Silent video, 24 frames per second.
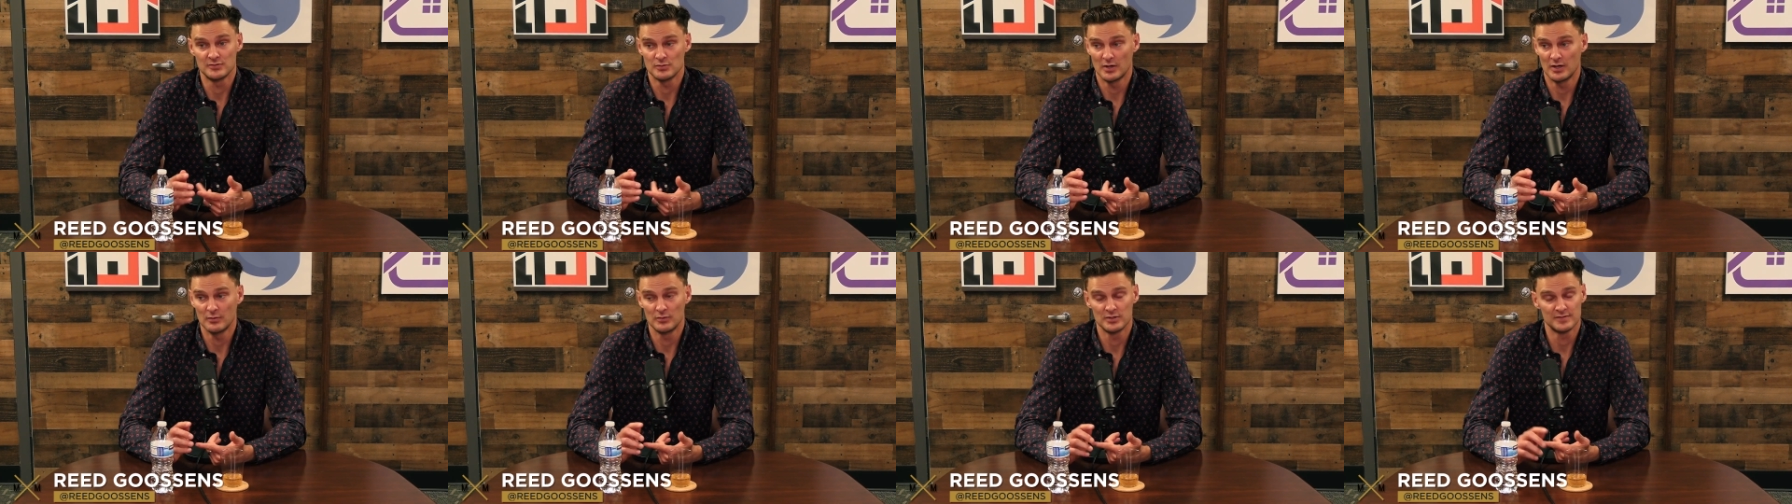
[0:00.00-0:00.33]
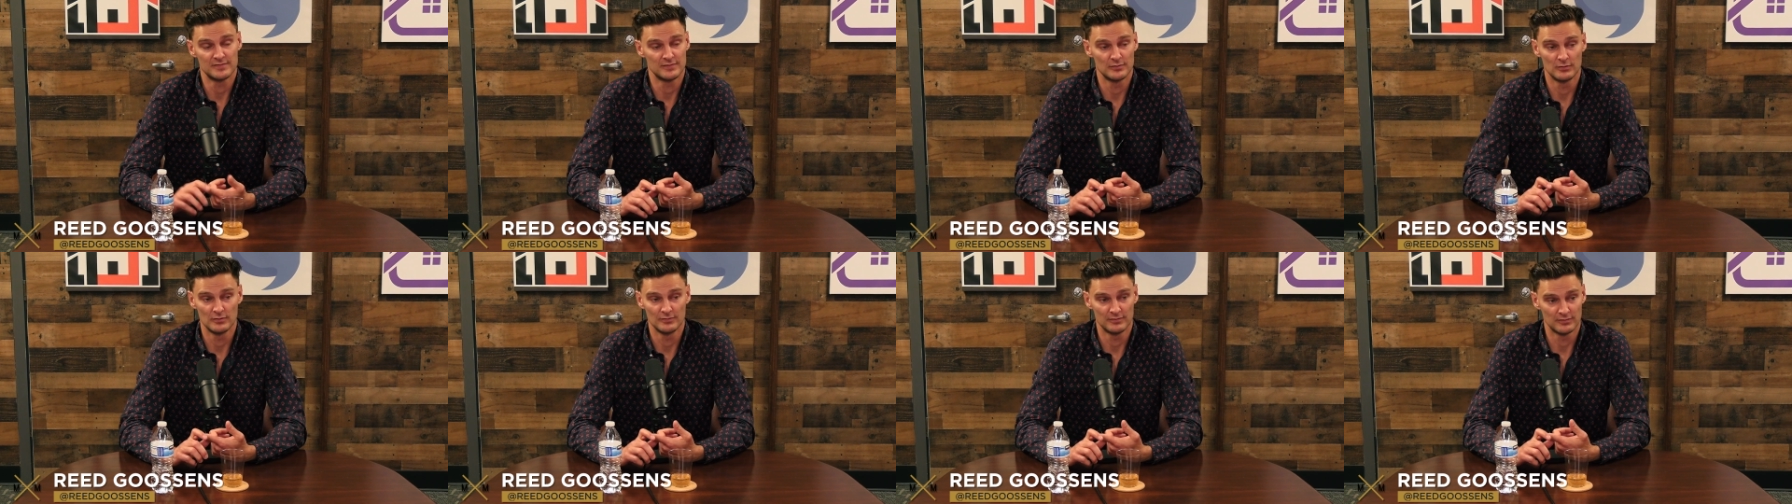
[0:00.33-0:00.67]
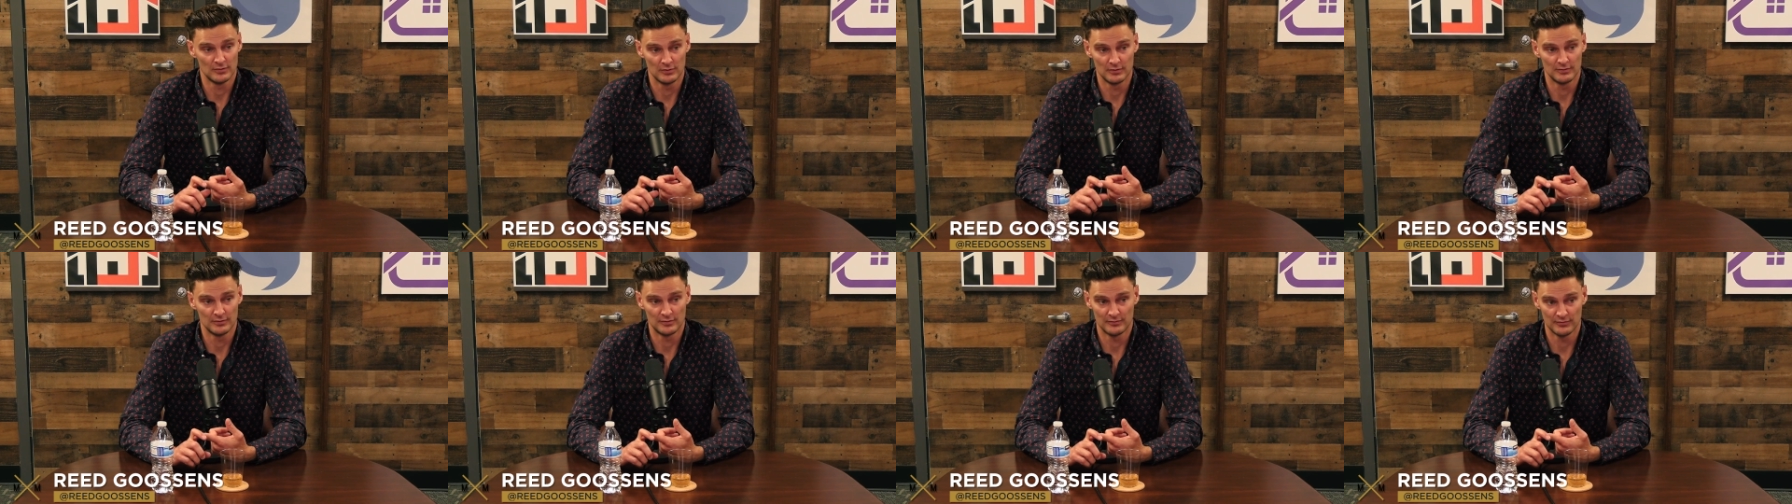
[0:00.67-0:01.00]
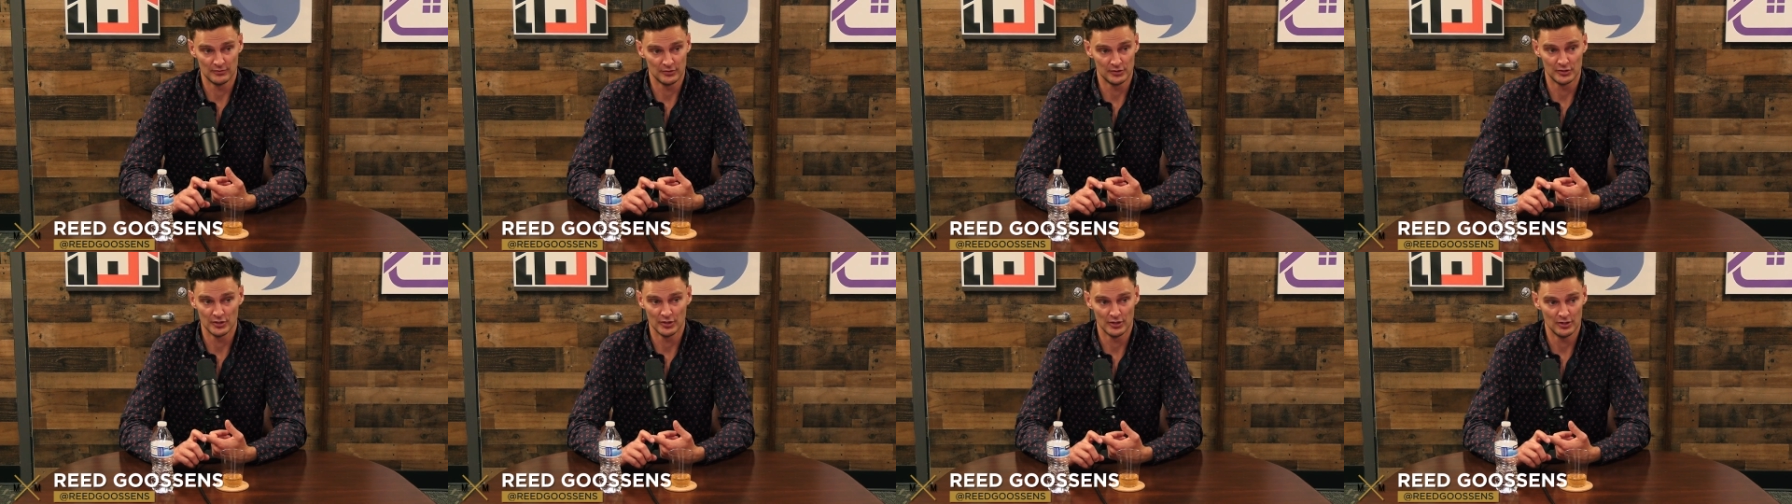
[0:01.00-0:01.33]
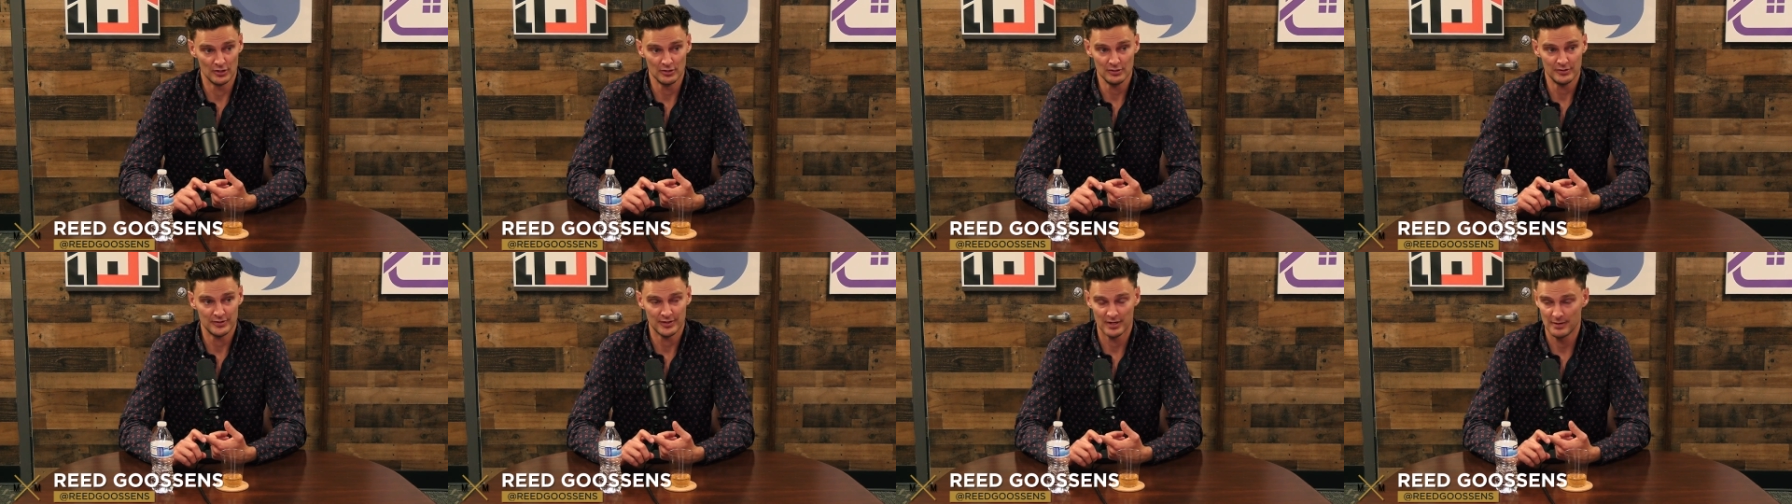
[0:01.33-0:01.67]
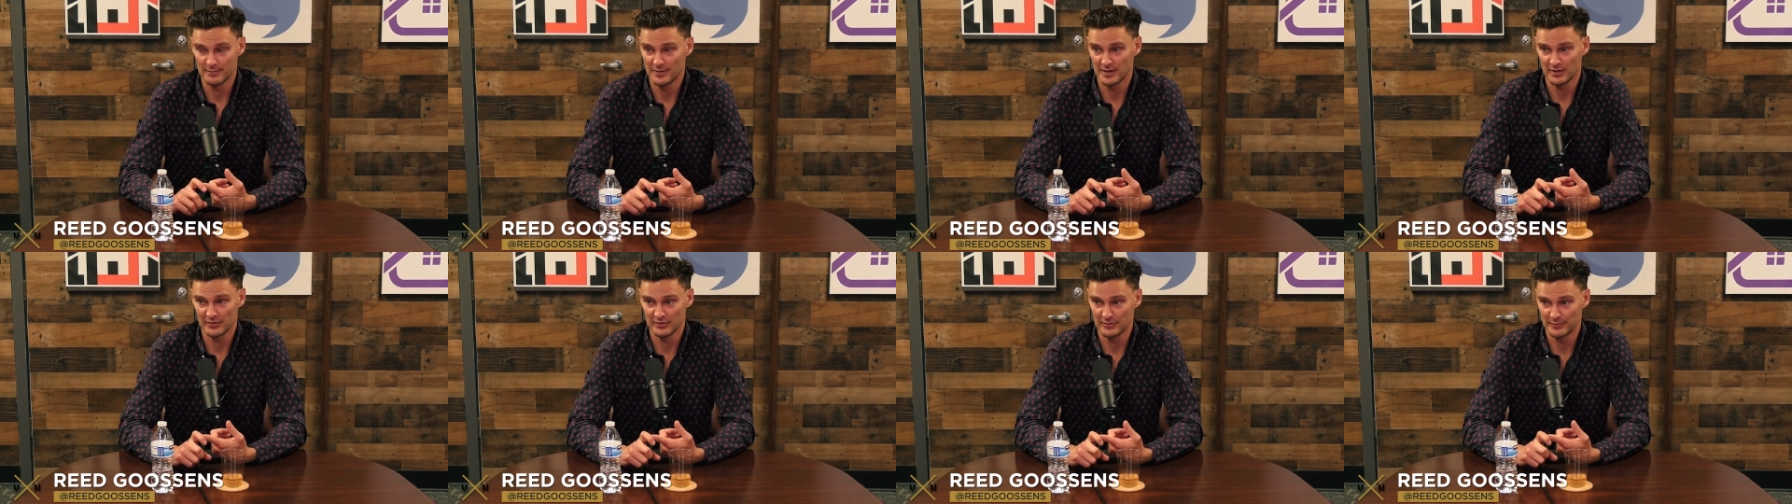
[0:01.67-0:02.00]
One was for, for, for a girl that I
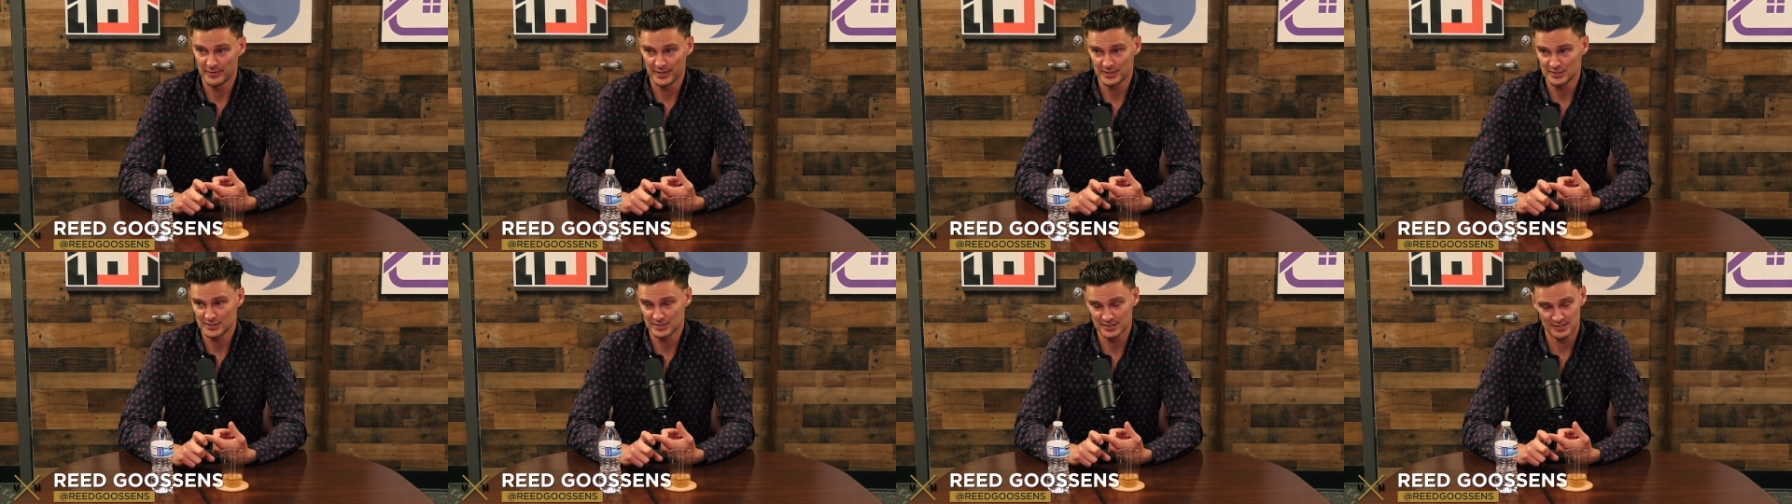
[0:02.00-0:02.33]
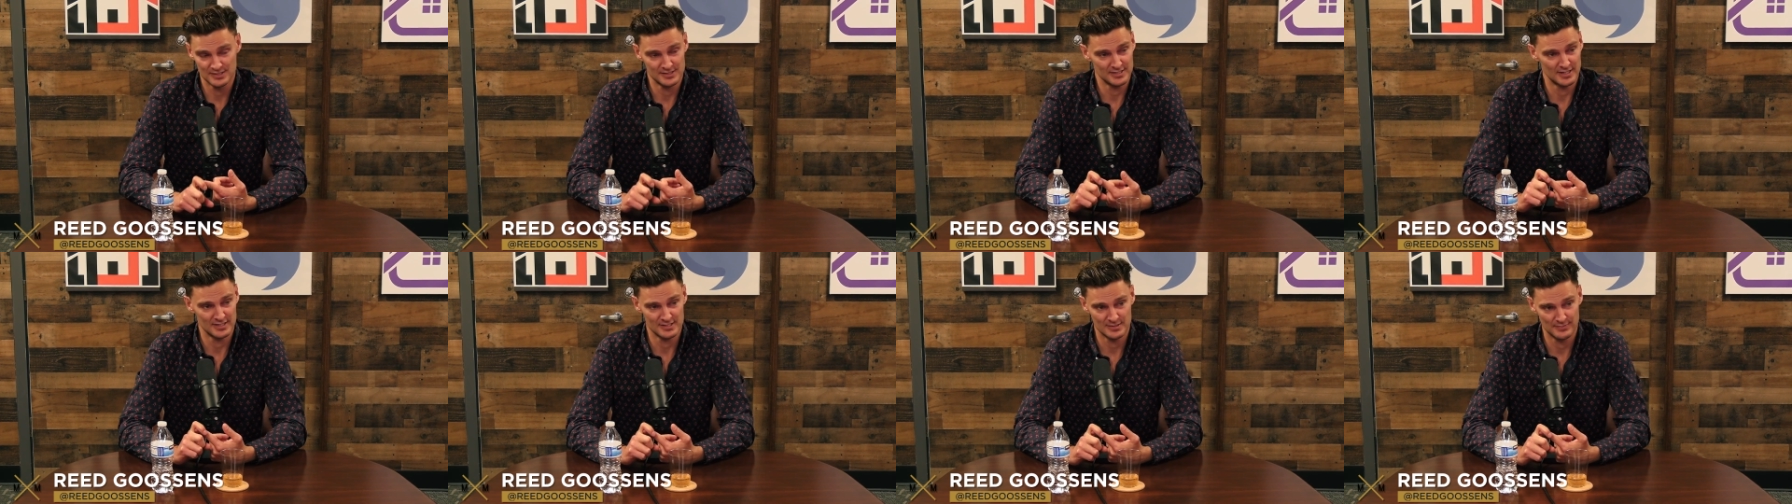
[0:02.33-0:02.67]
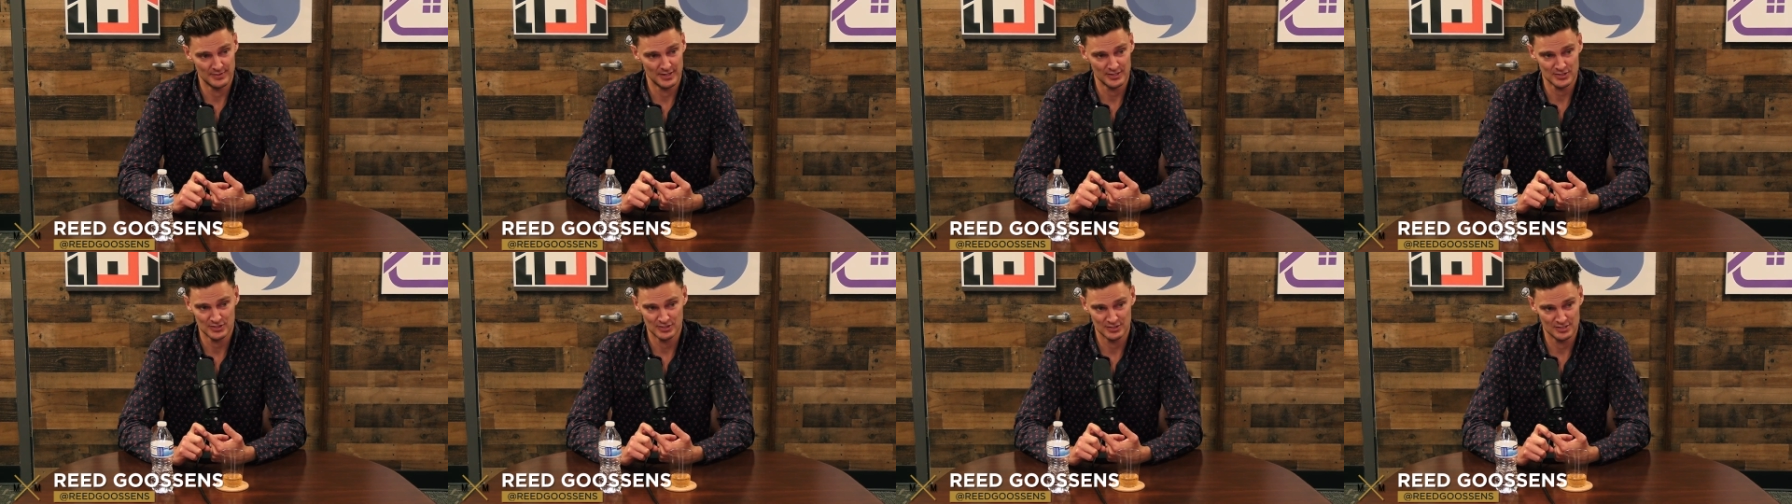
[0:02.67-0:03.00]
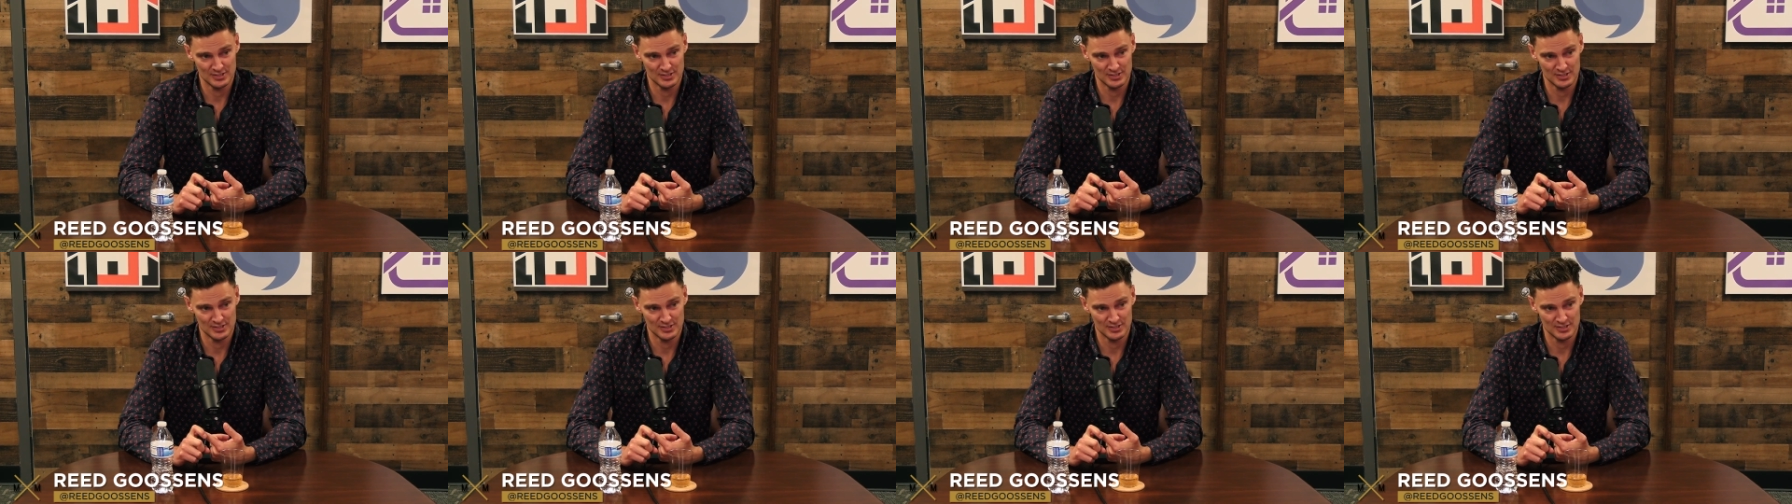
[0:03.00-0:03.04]
met on the beaches in San Sebastian